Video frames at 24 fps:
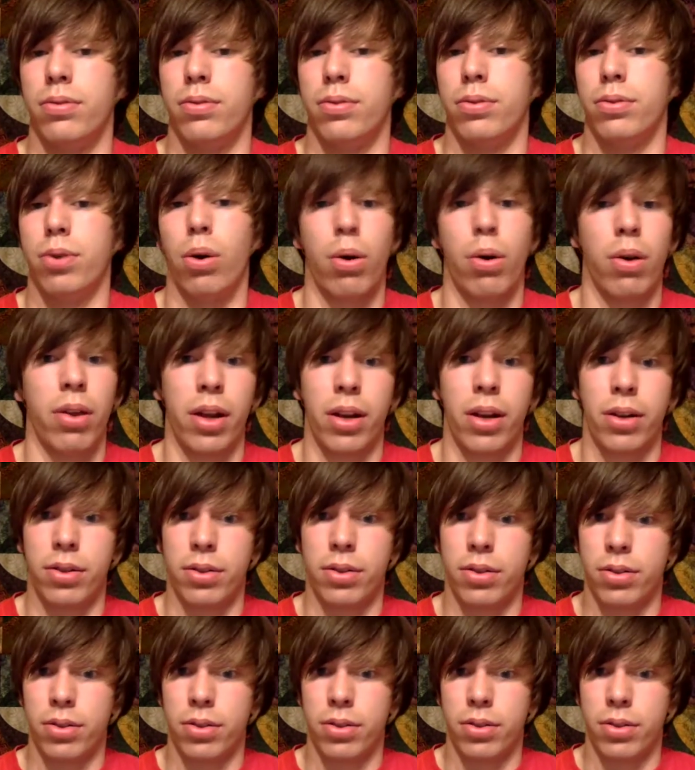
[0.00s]
tore that
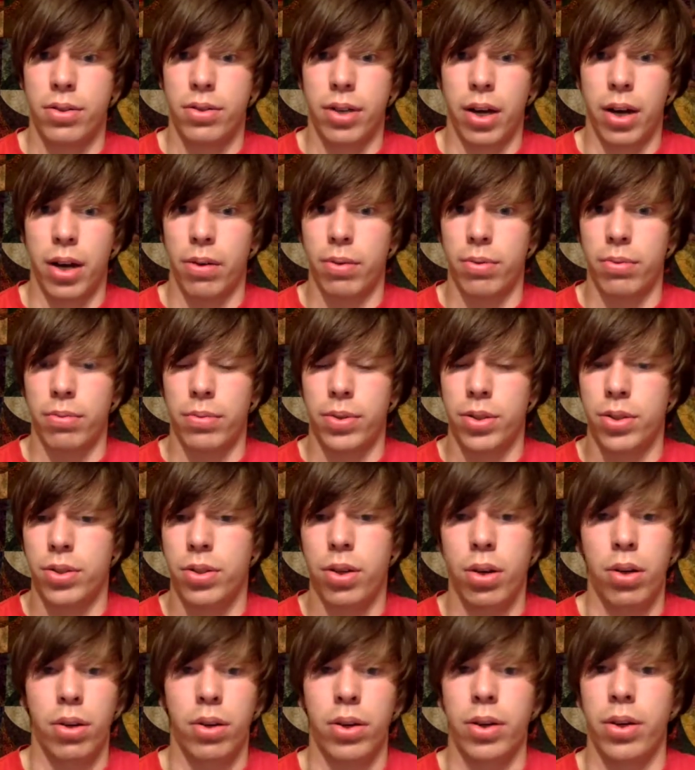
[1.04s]
down,
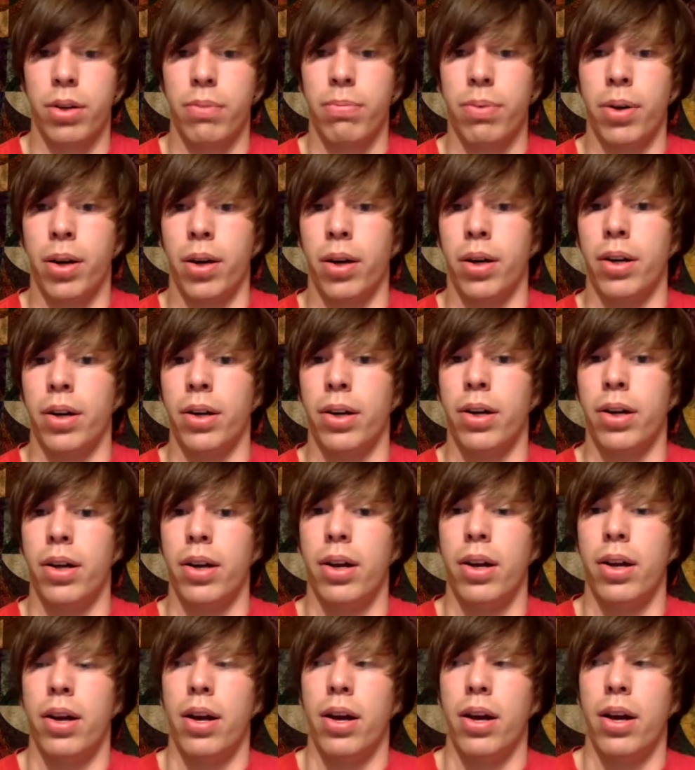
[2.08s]
tore it apart,
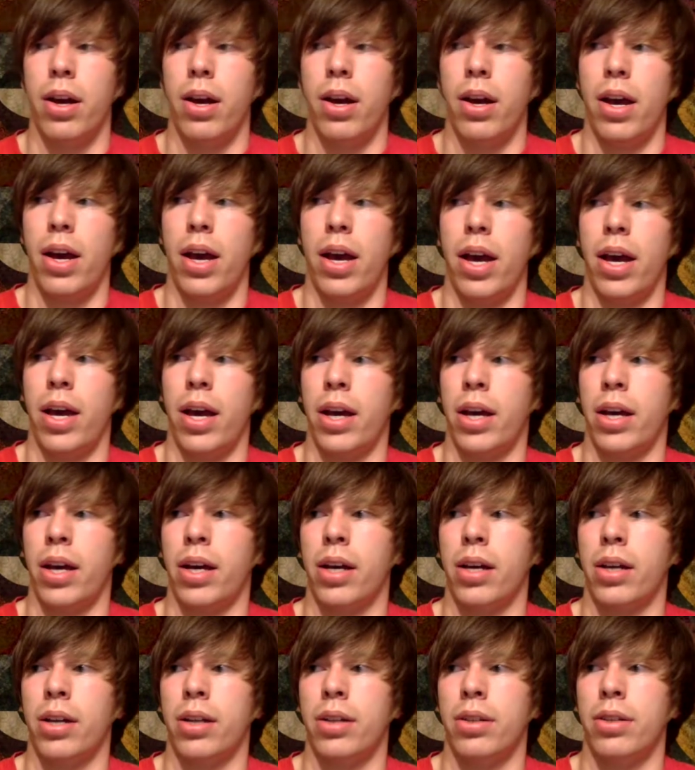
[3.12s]

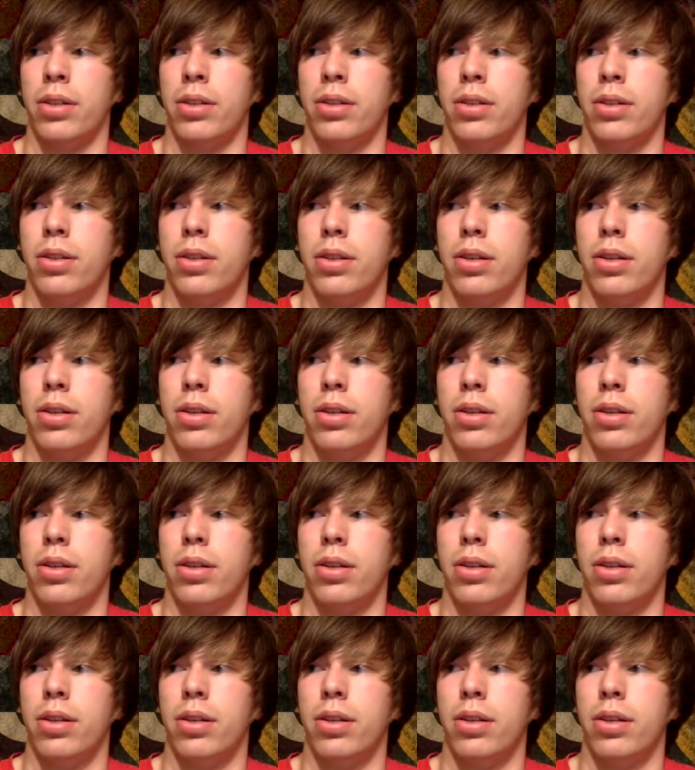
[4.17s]
and